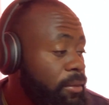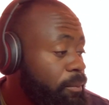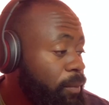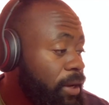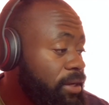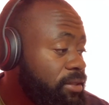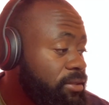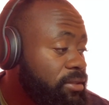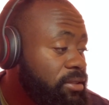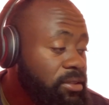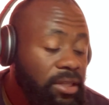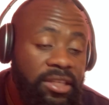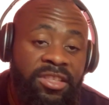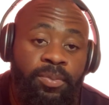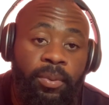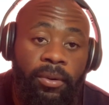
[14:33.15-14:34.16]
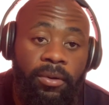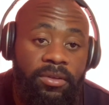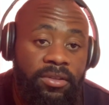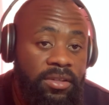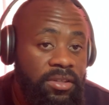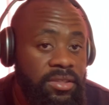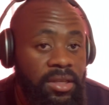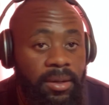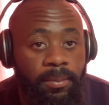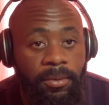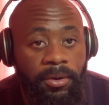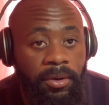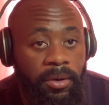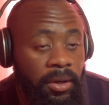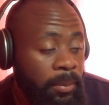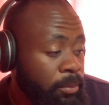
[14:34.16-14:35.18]
But that's politics, and I'm
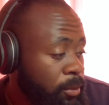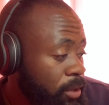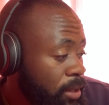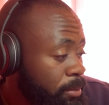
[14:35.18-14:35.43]
not